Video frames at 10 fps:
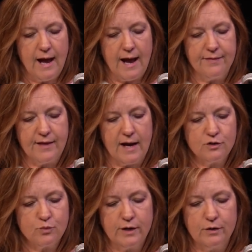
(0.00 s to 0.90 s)
and
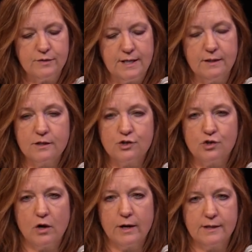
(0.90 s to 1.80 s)
that's where you see in this
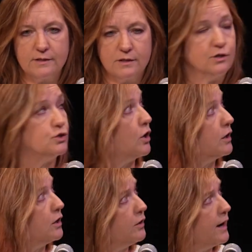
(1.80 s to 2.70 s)
chart, it's the
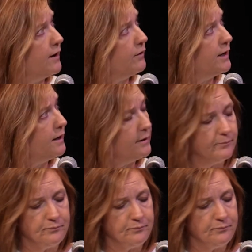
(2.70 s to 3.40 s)
darker area.